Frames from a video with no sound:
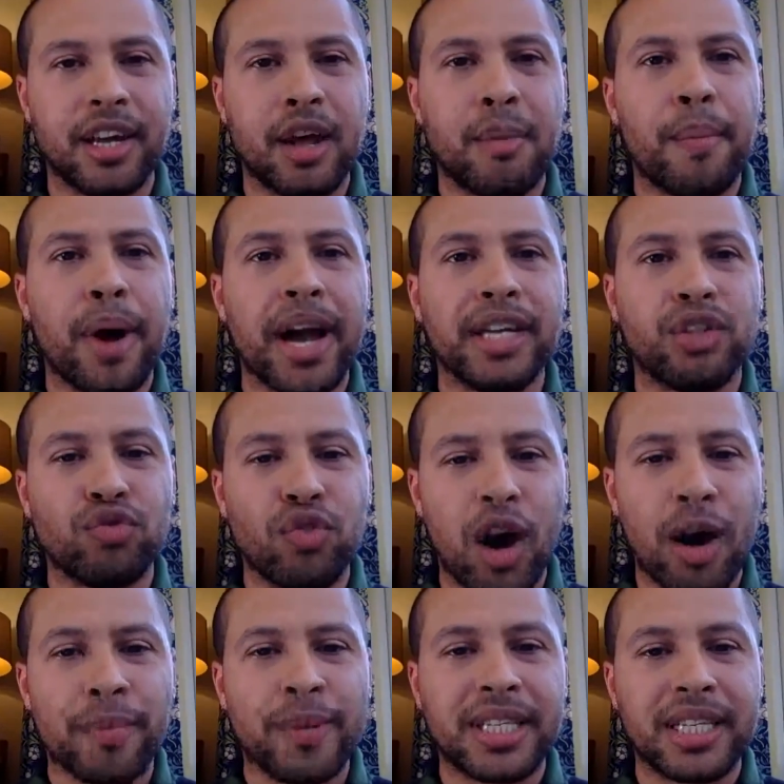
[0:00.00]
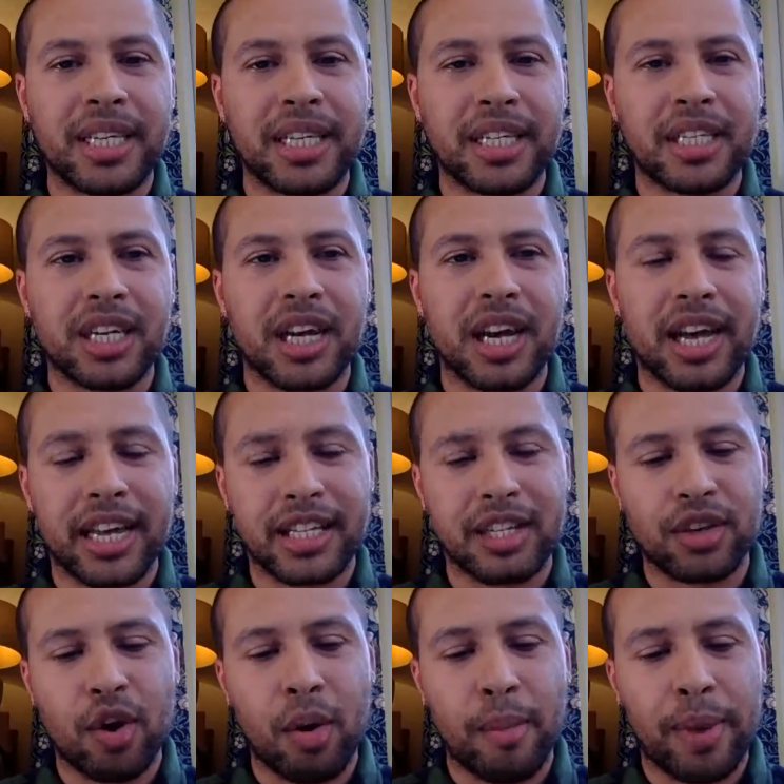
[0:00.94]
My drama teacher is
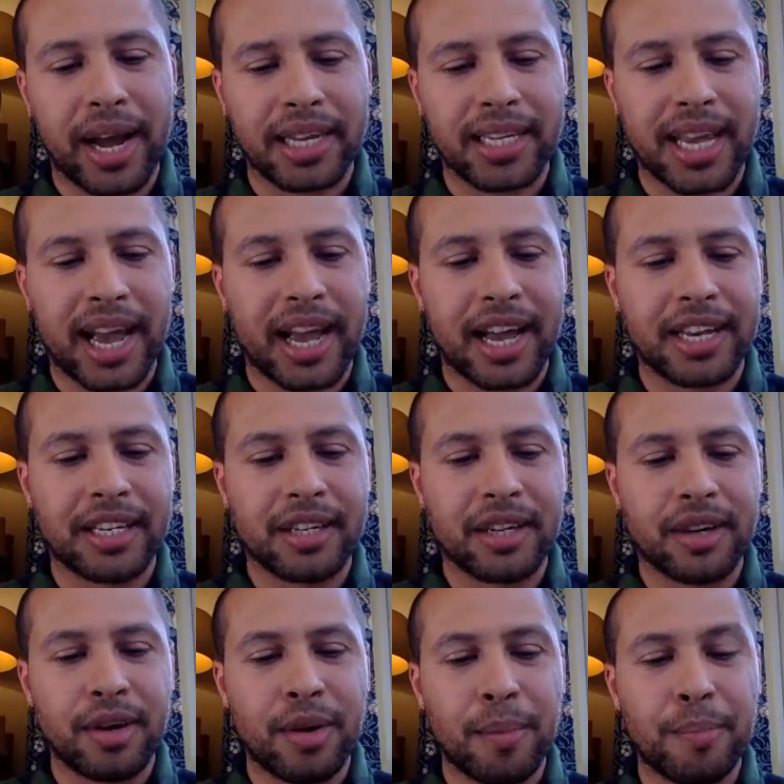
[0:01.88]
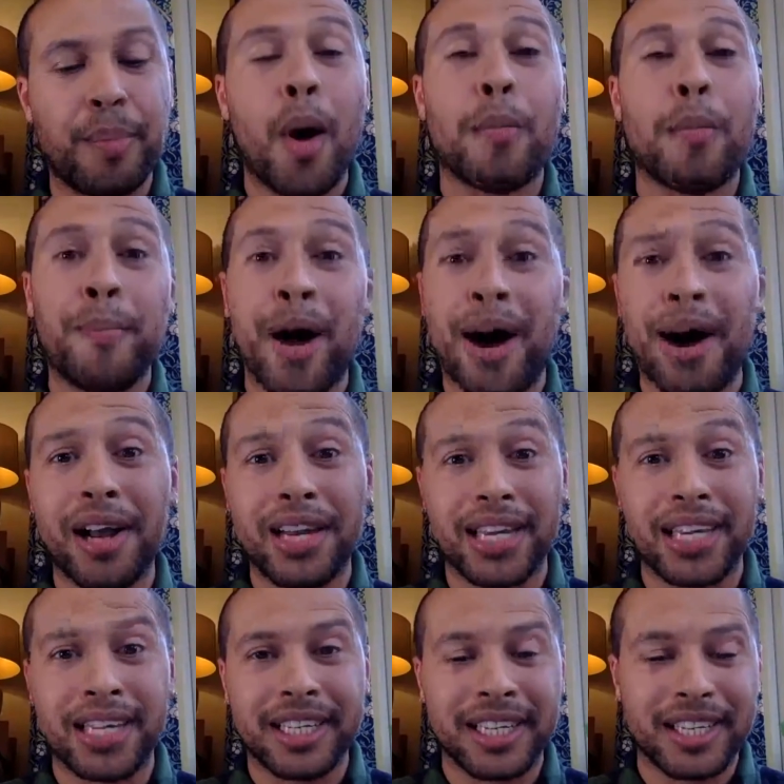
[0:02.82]
not my dad. Bob
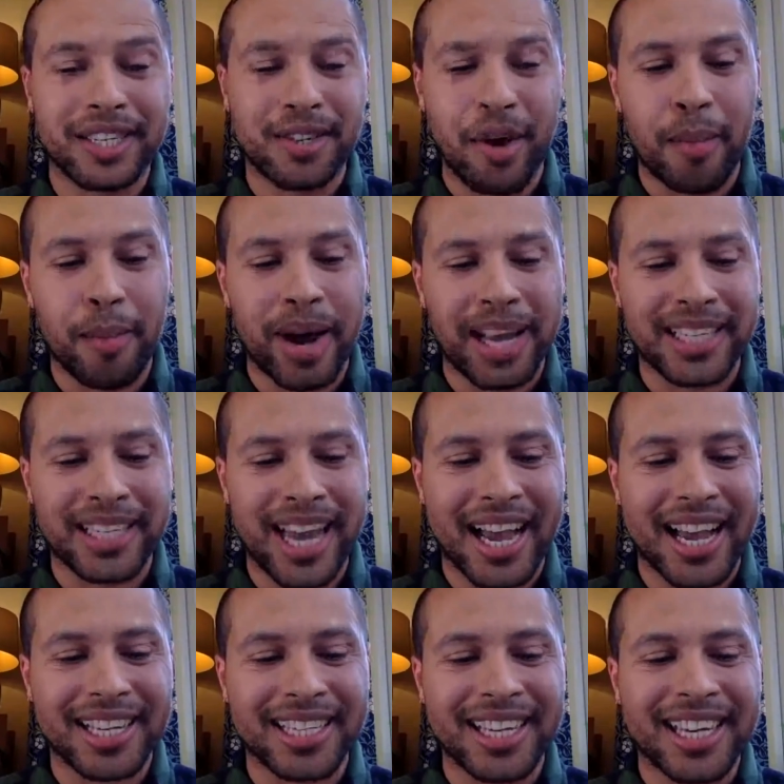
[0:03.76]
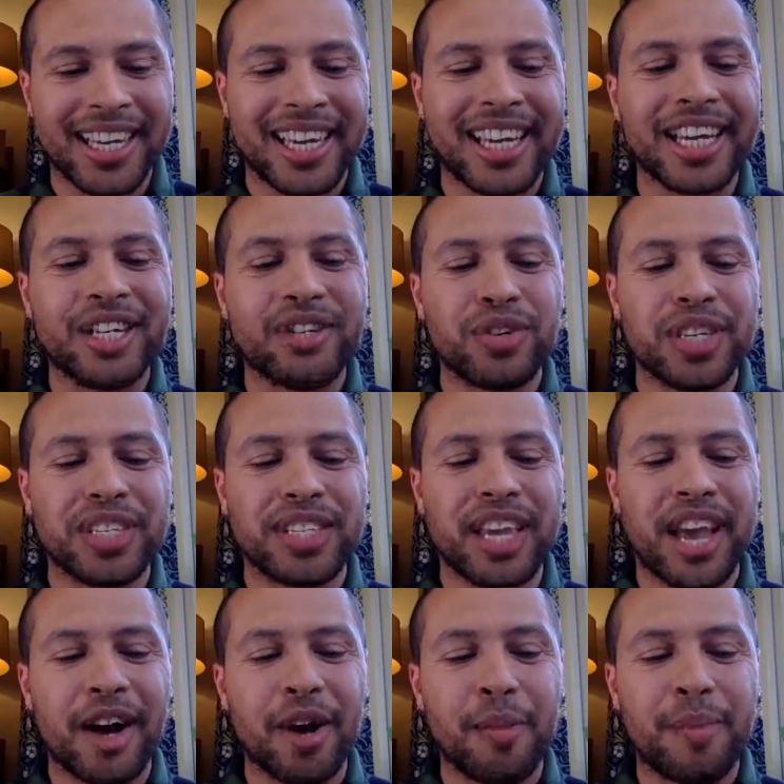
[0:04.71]
Marley is not my dad. Idris
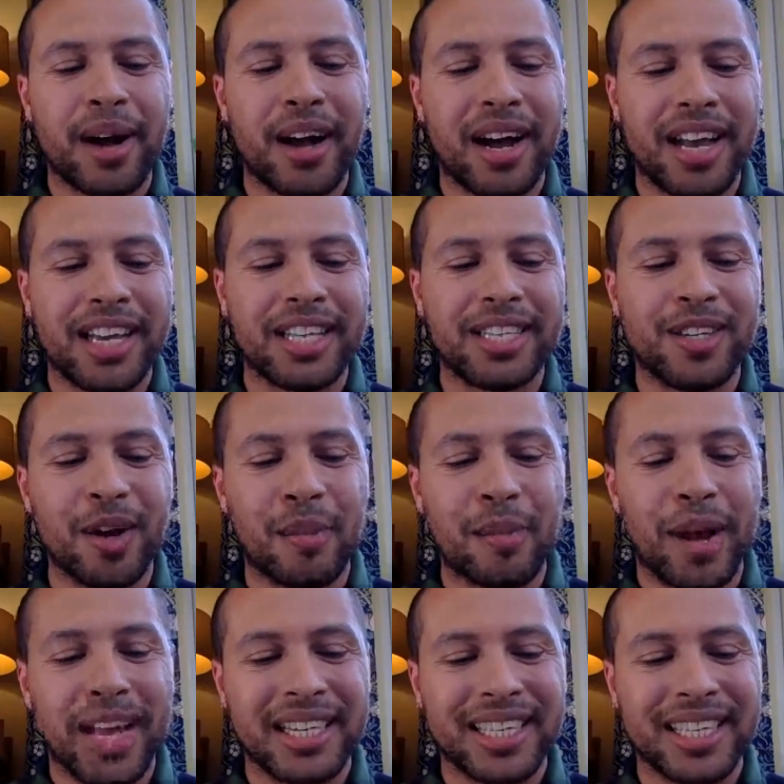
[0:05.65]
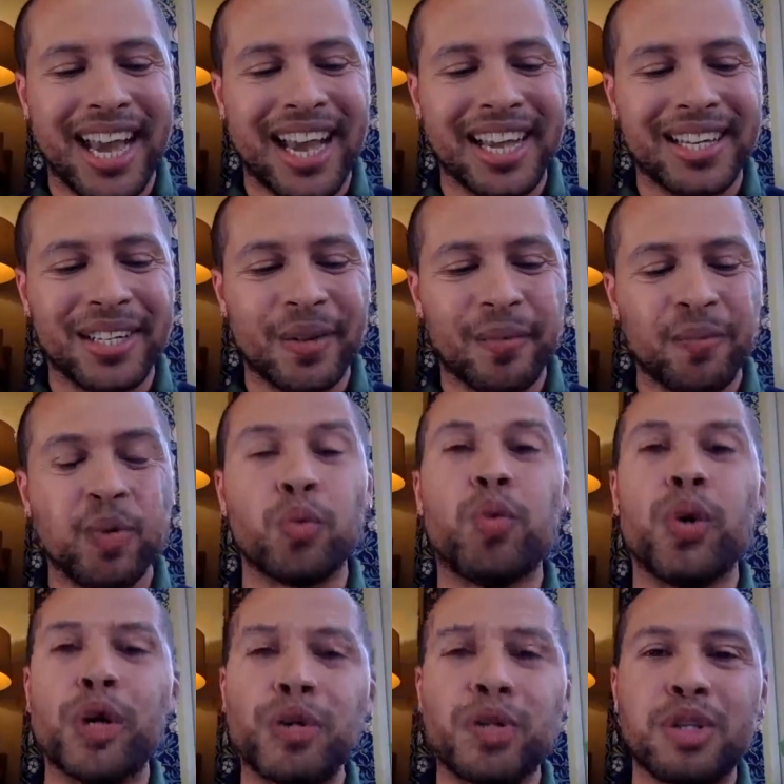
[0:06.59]
Elba is not my dad.
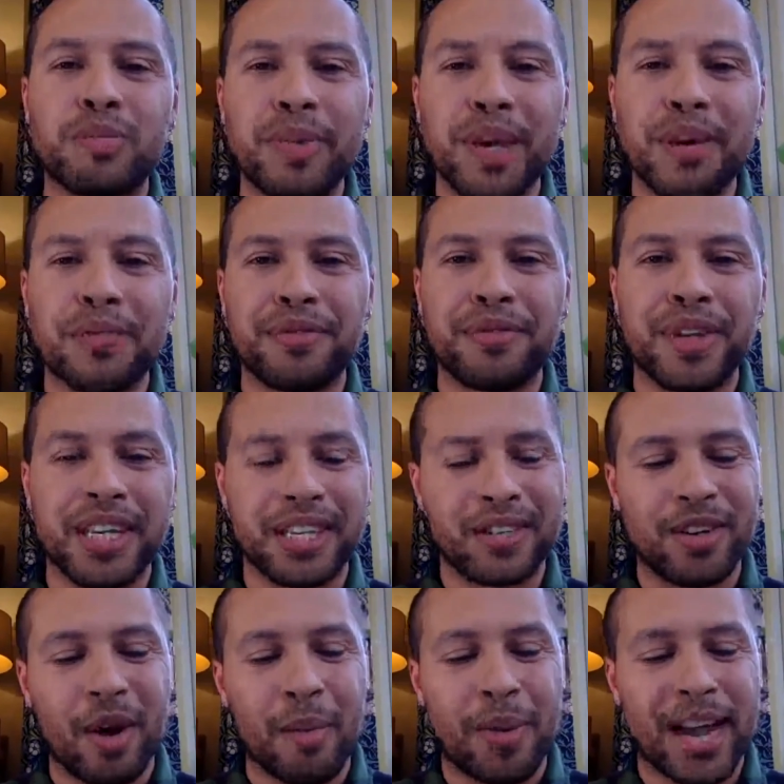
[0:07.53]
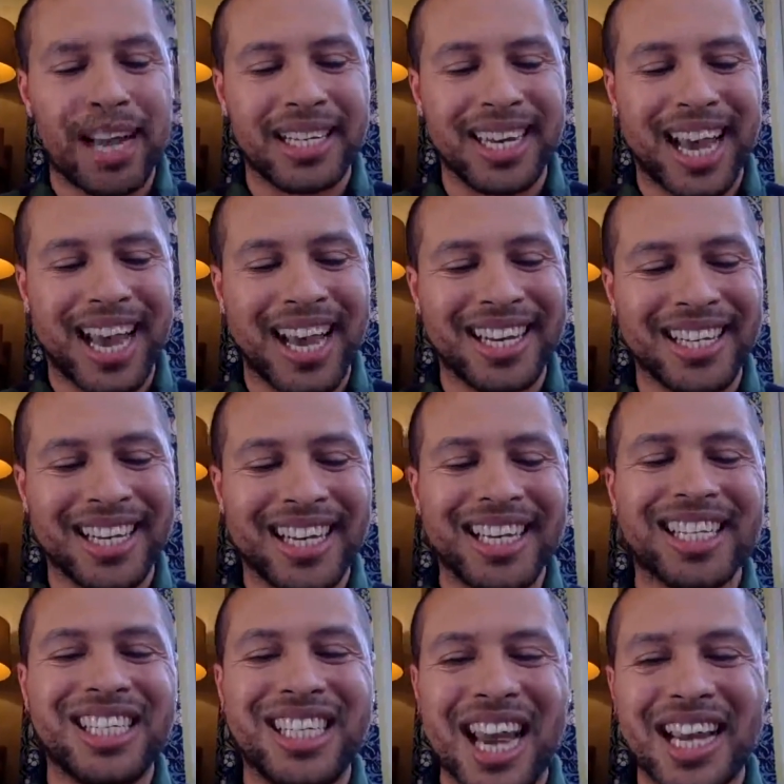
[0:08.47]
Will Smith is not my dad.
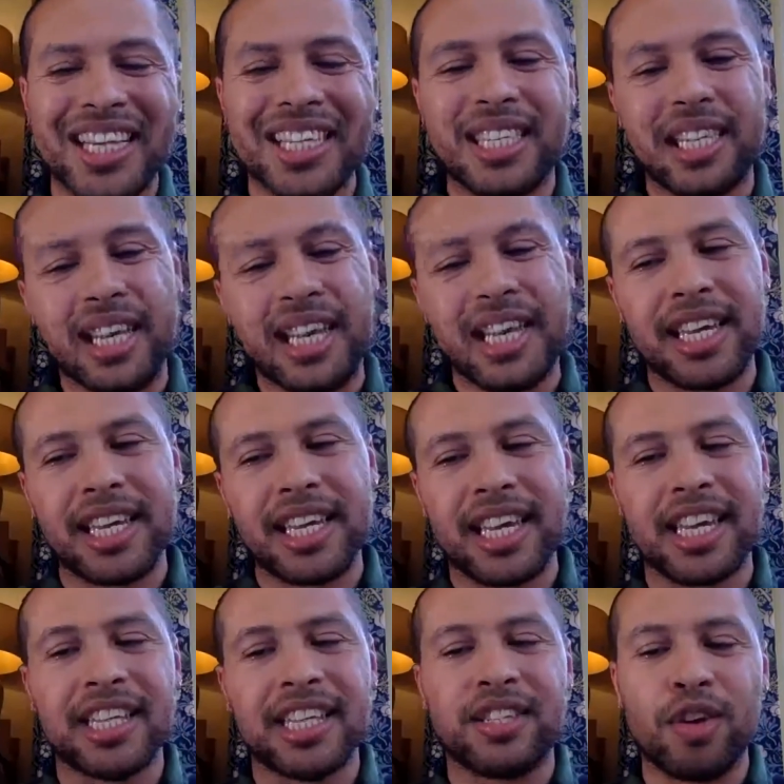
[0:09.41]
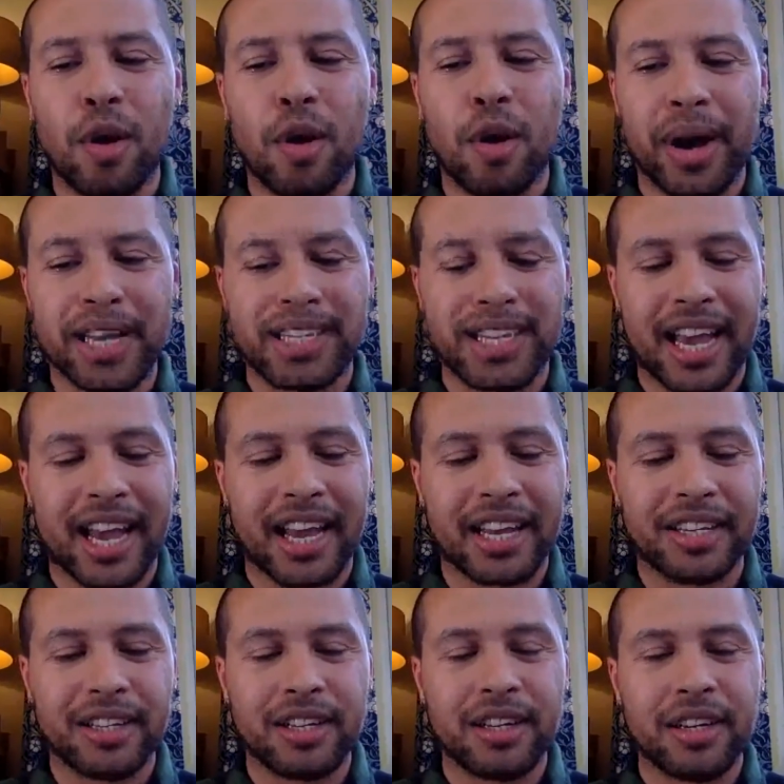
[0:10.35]
Jay-Z is not my
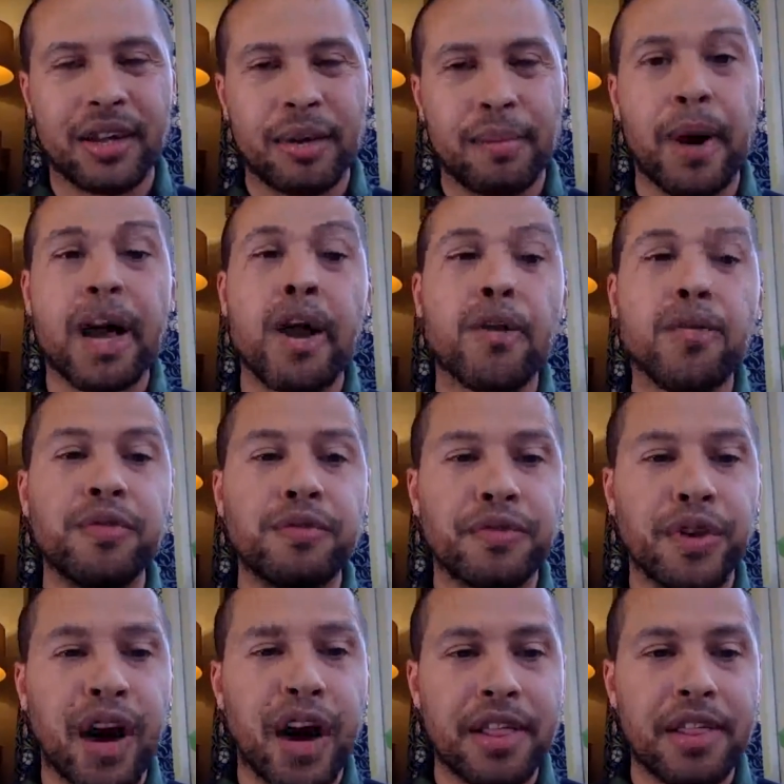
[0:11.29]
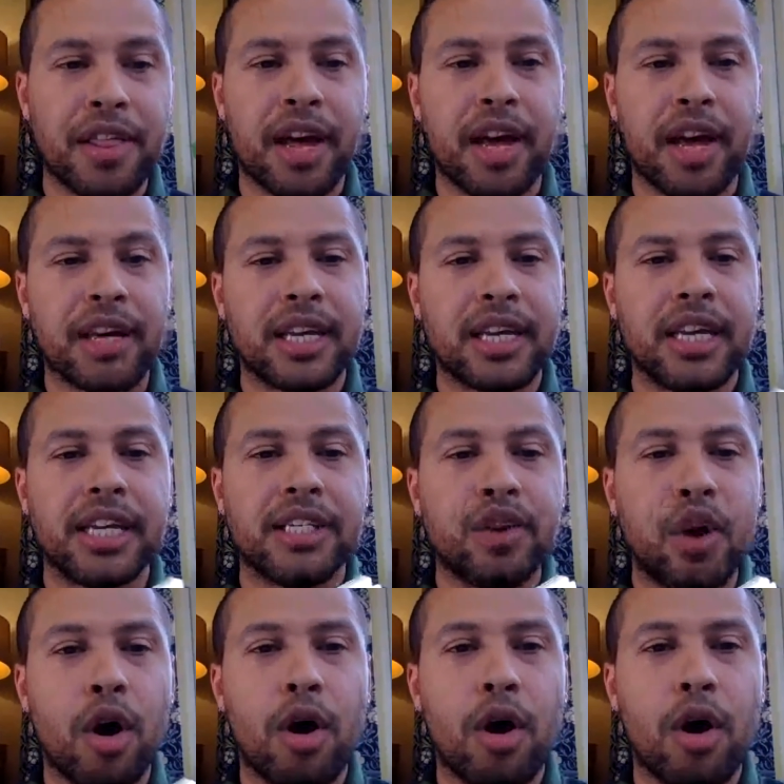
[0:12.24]
dad. My own father is
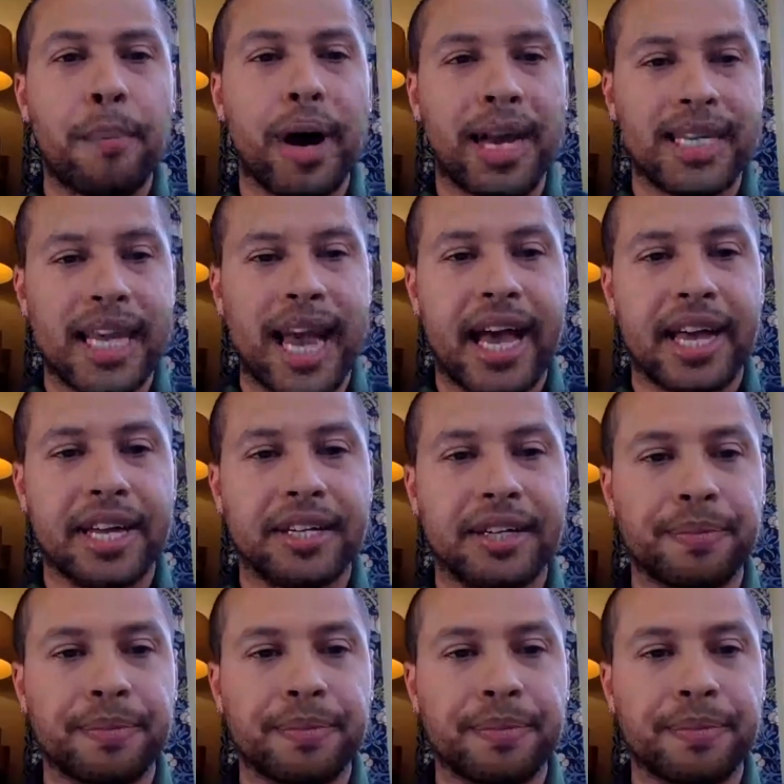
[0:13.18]
not my dad.